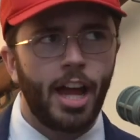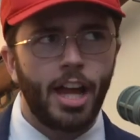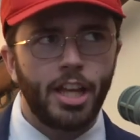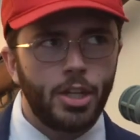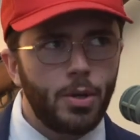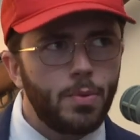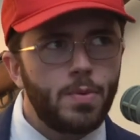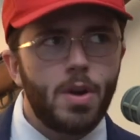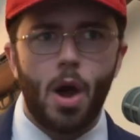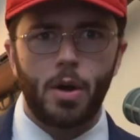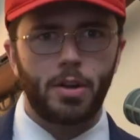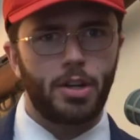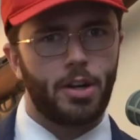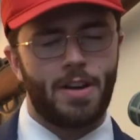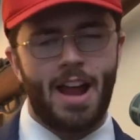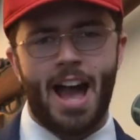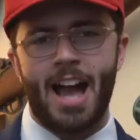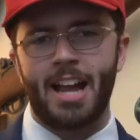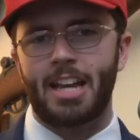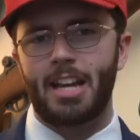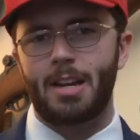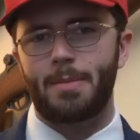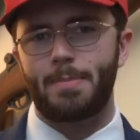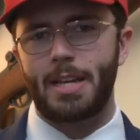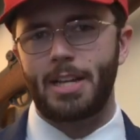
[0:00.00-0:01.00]
You know you're
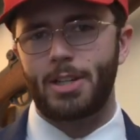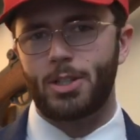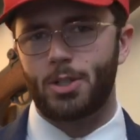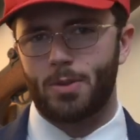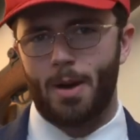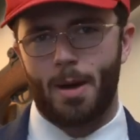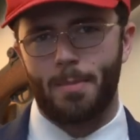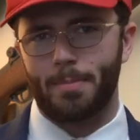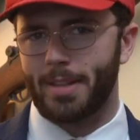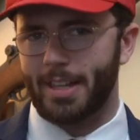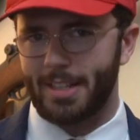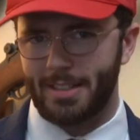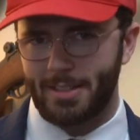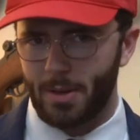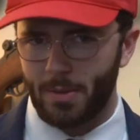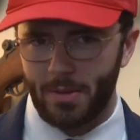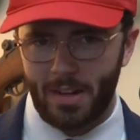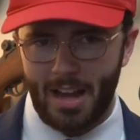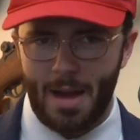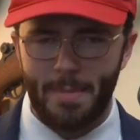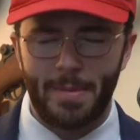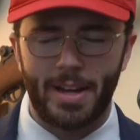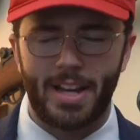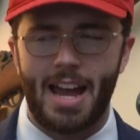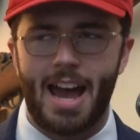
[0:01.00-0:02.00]
not going to beat Trump. Like, don't
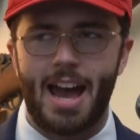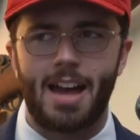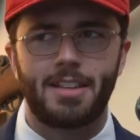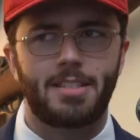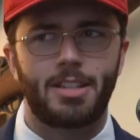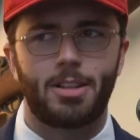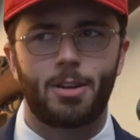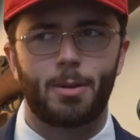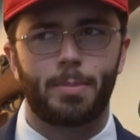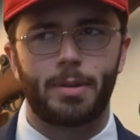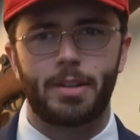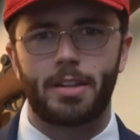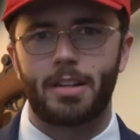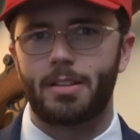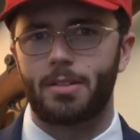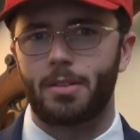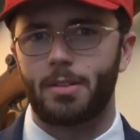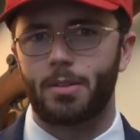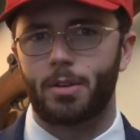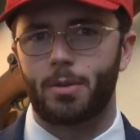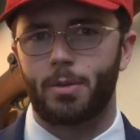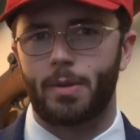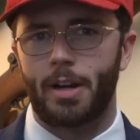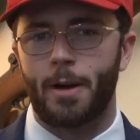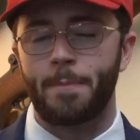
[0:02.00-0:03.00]
kamikaze your political
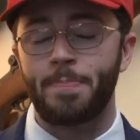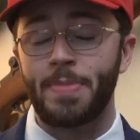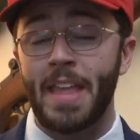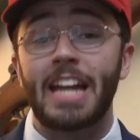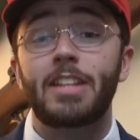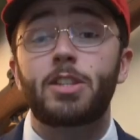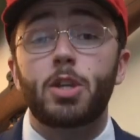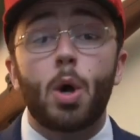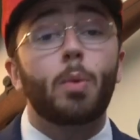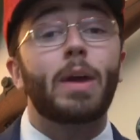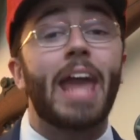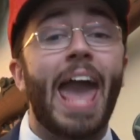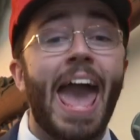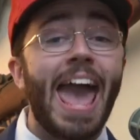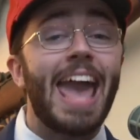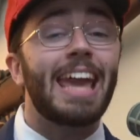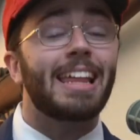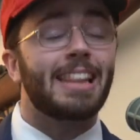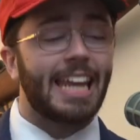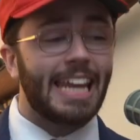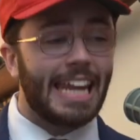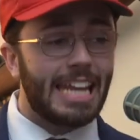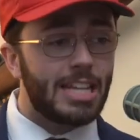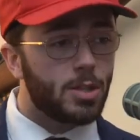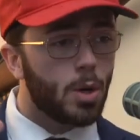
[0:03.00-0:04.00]
career. It's okay.
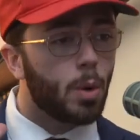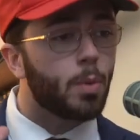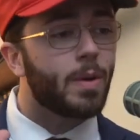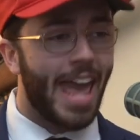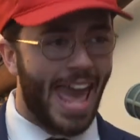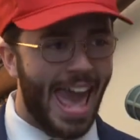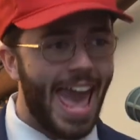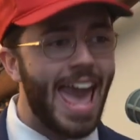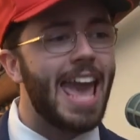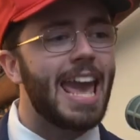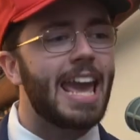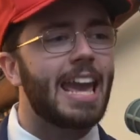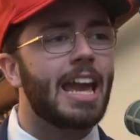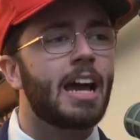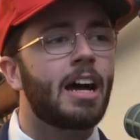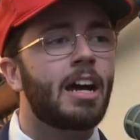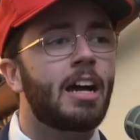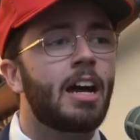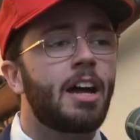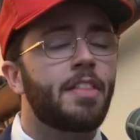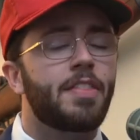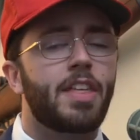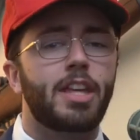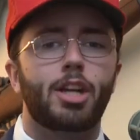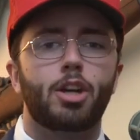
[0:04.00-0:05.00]
Like, it's okay
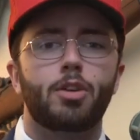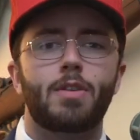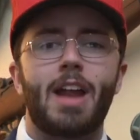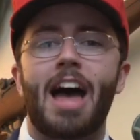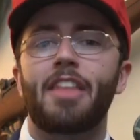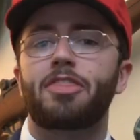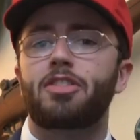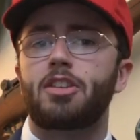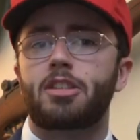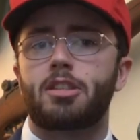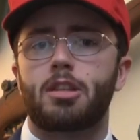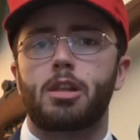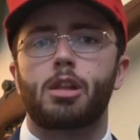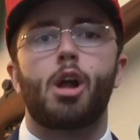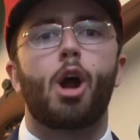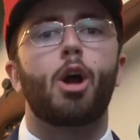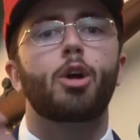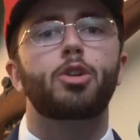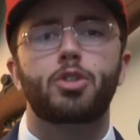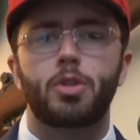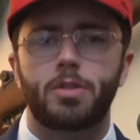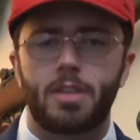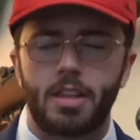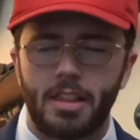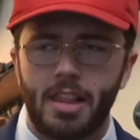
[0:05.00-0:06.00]
that you're not this
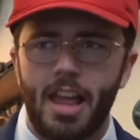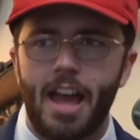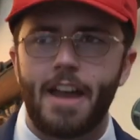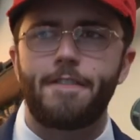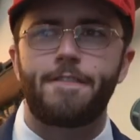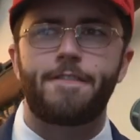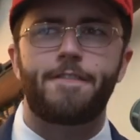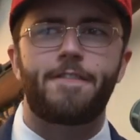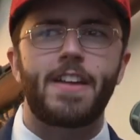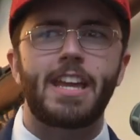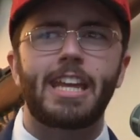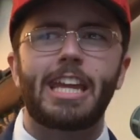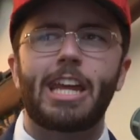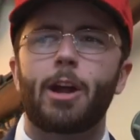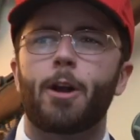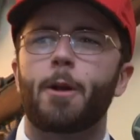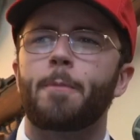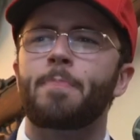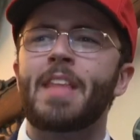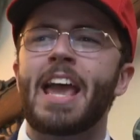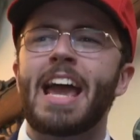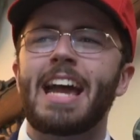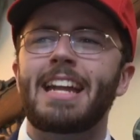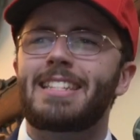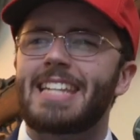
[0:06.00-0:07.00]
larger than life figure
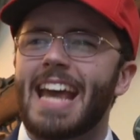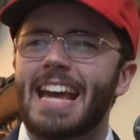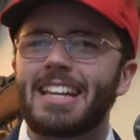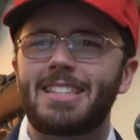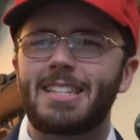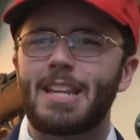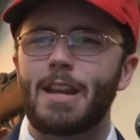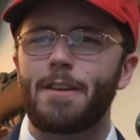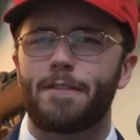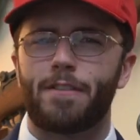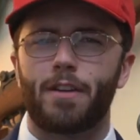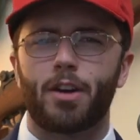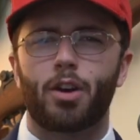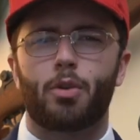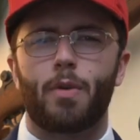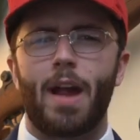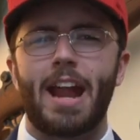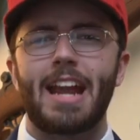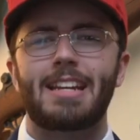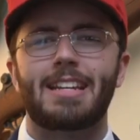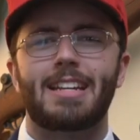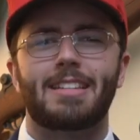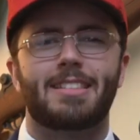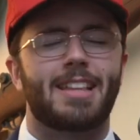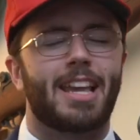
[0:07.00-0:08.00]
destined for
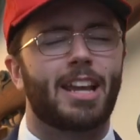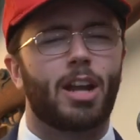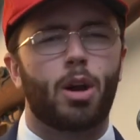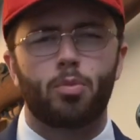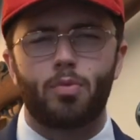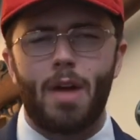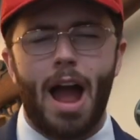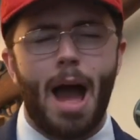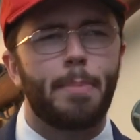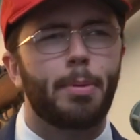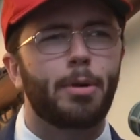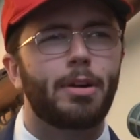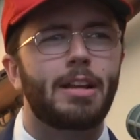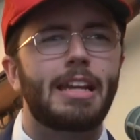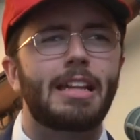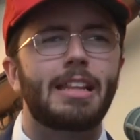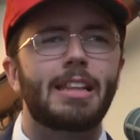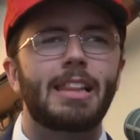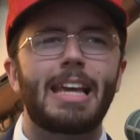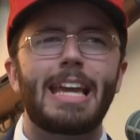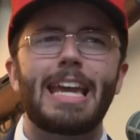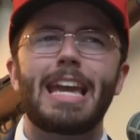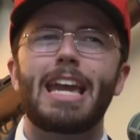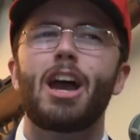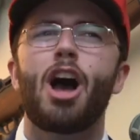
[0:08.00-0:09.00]
greatness like a Robert E.
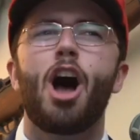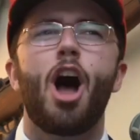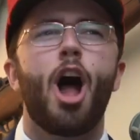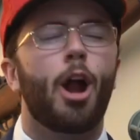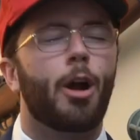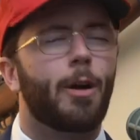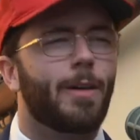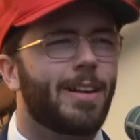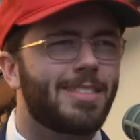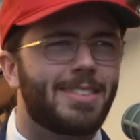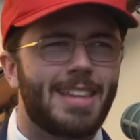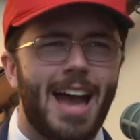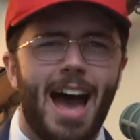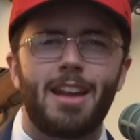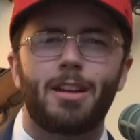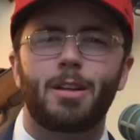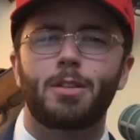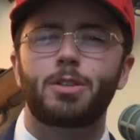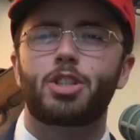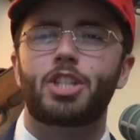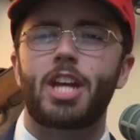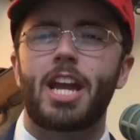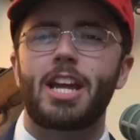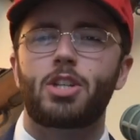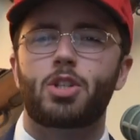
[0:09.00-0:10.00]
Lee or a
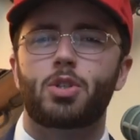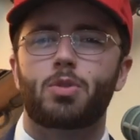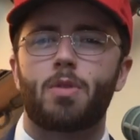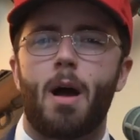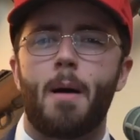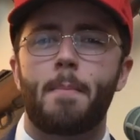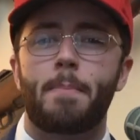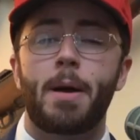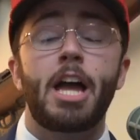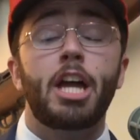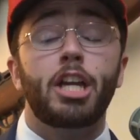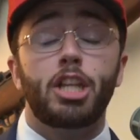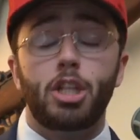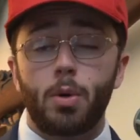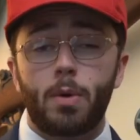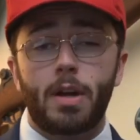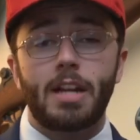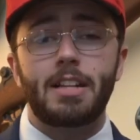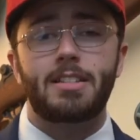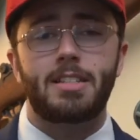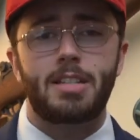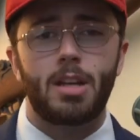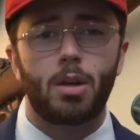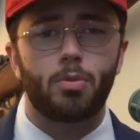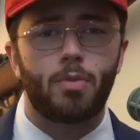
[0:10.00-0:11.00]
Donald J. Trump. You
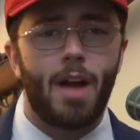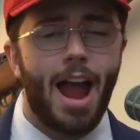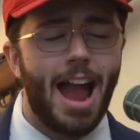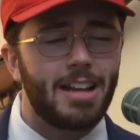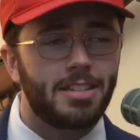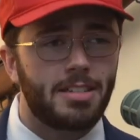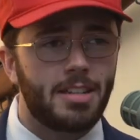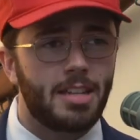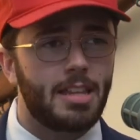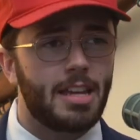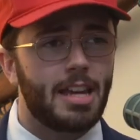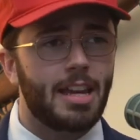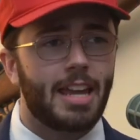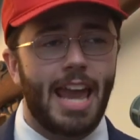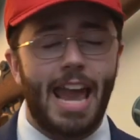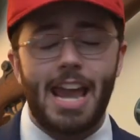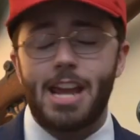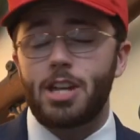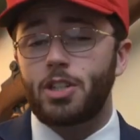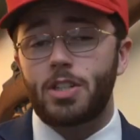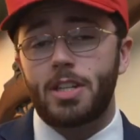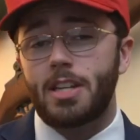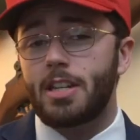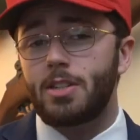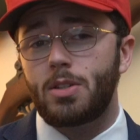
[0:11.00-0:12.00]
can still rise to the
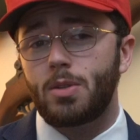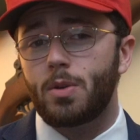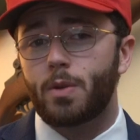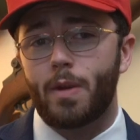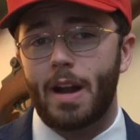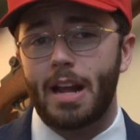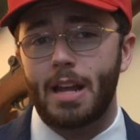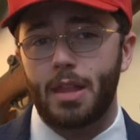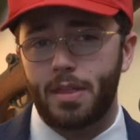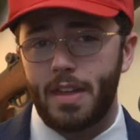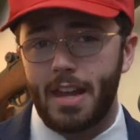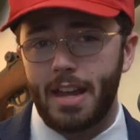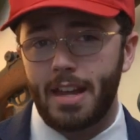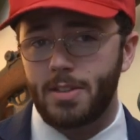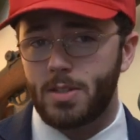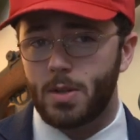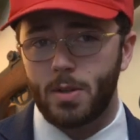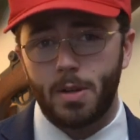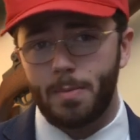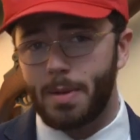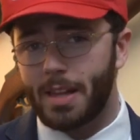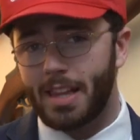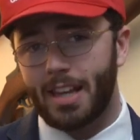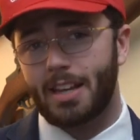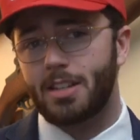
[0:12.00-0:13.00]
occasion and do great things. You
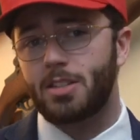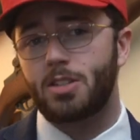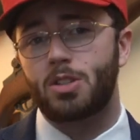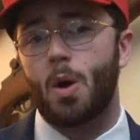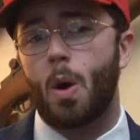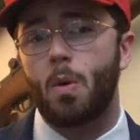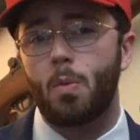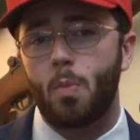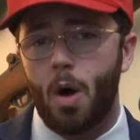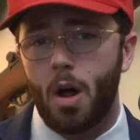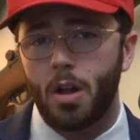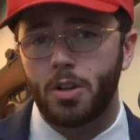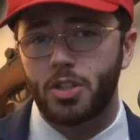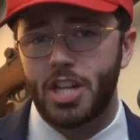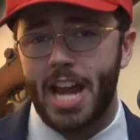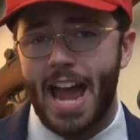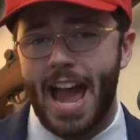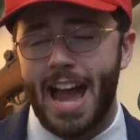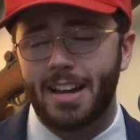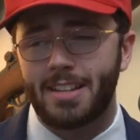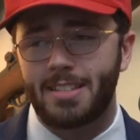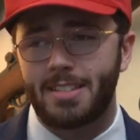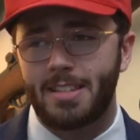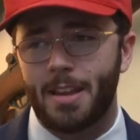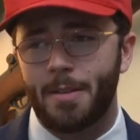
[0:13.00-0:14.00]
can be like a Stonewall
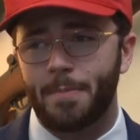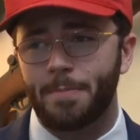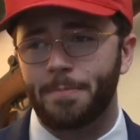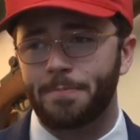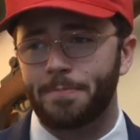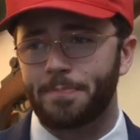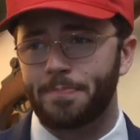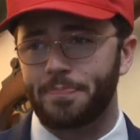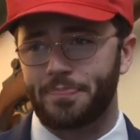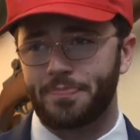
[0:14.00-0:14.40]
Jackson.